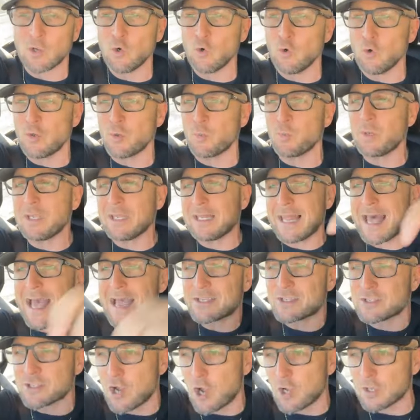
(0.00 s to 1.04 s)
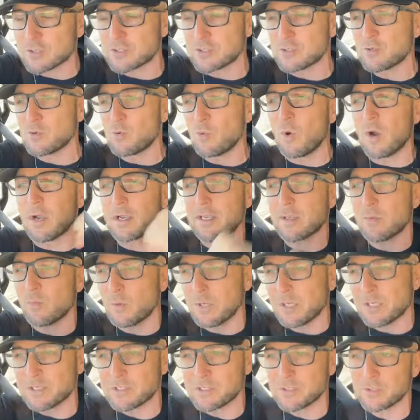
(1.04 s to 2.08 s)
Who can we latch on to? What can
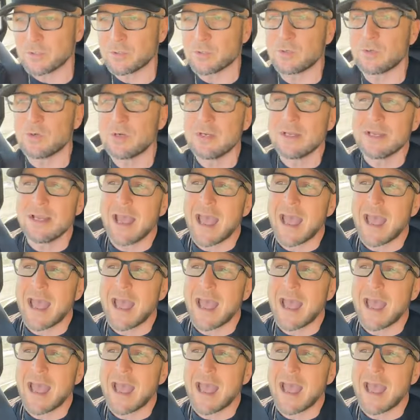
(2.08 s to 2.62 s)
we do?